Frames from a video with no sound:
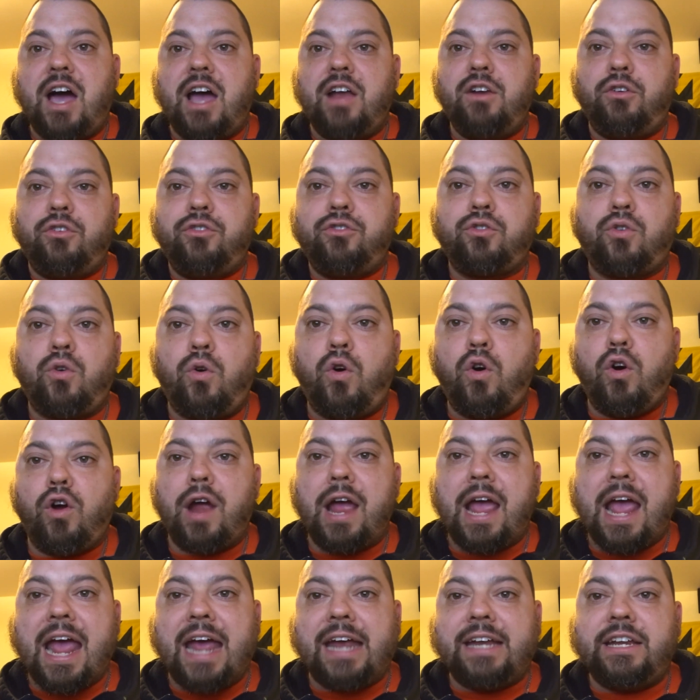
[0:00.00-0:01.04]
Final
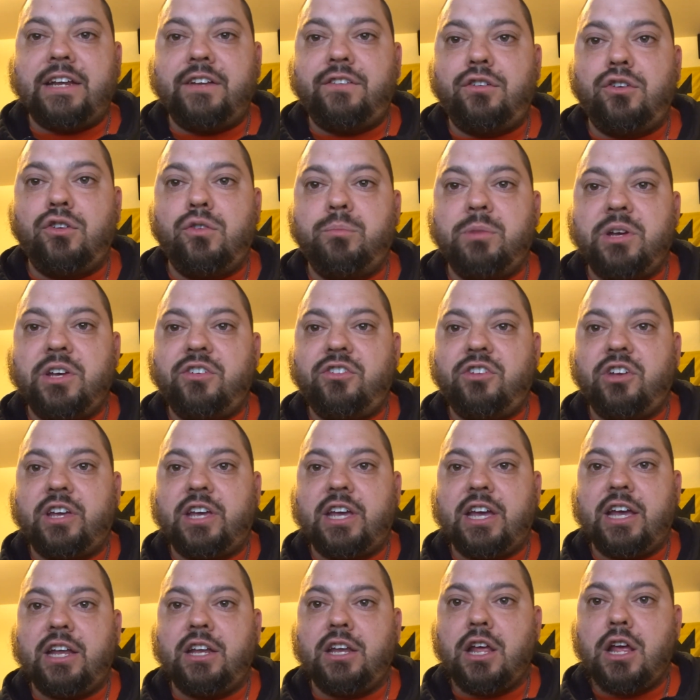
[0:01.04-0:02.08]
score, 82
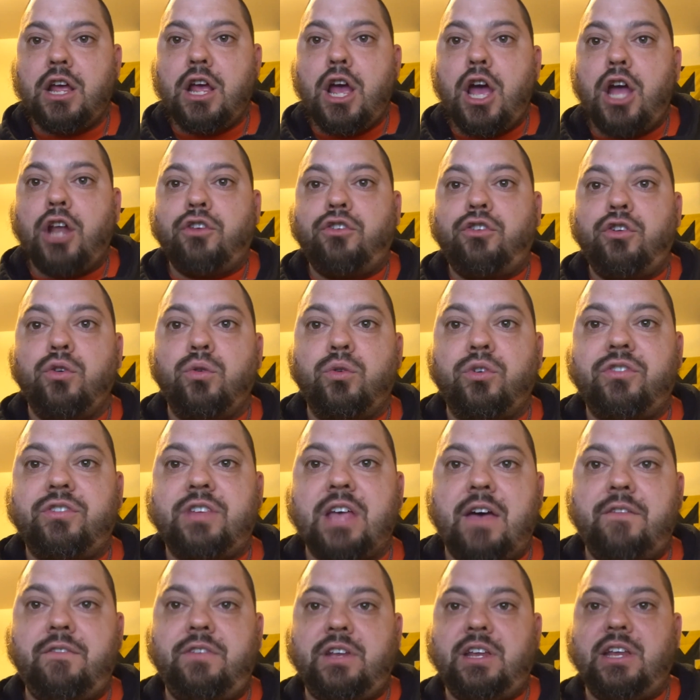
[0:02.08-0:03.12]
Michigan, Duke
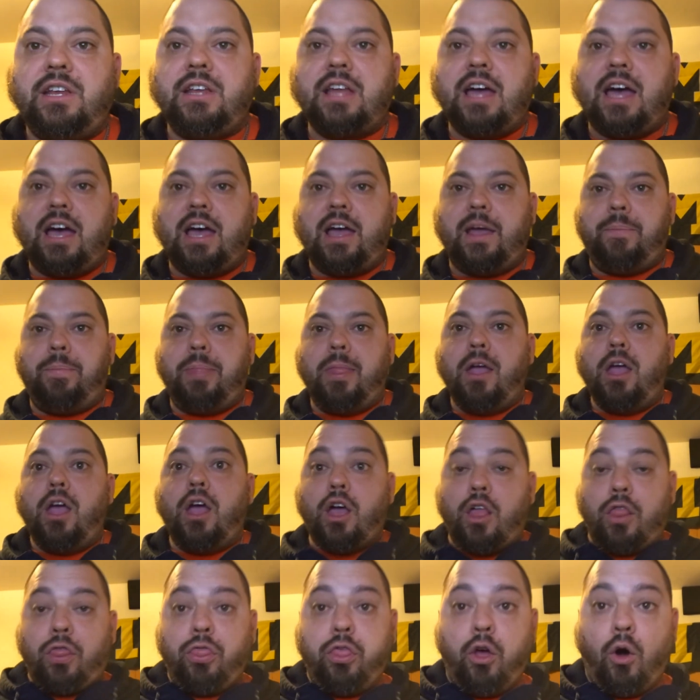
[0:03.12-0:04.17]
79.
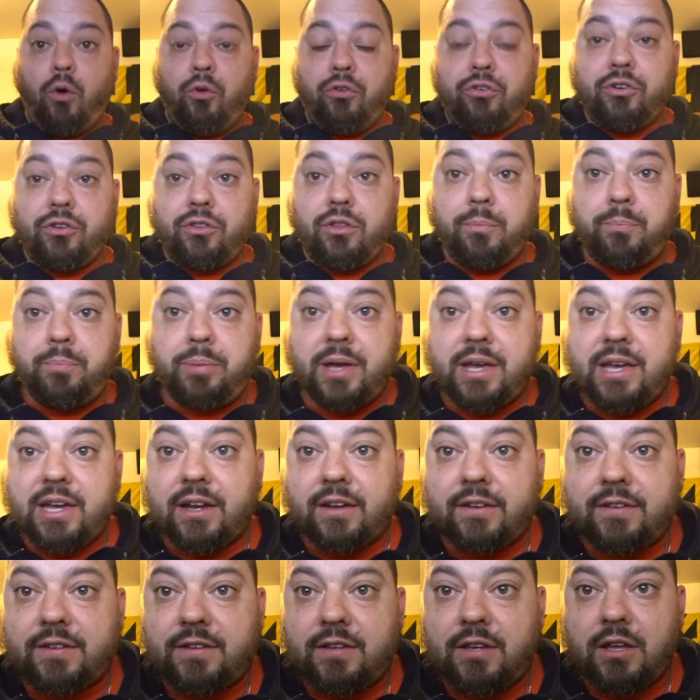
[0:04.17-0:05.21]
Those are the
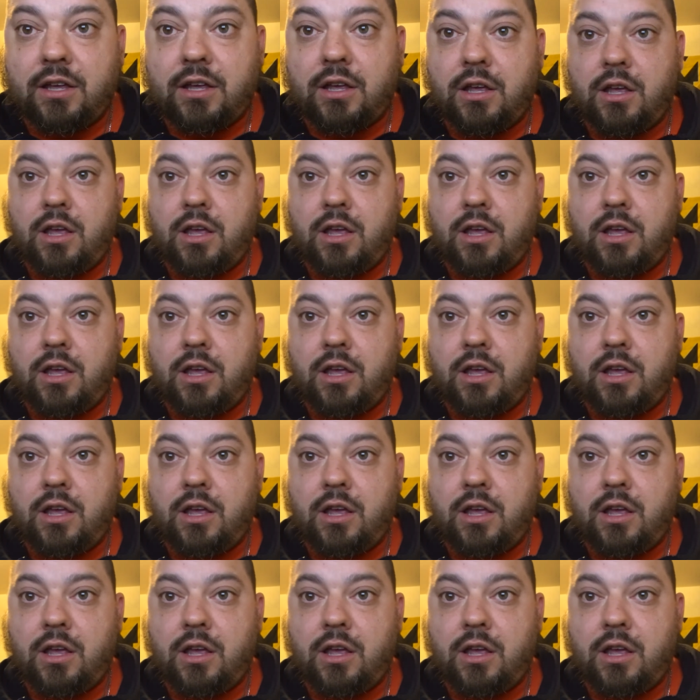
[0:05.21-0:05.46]
picks.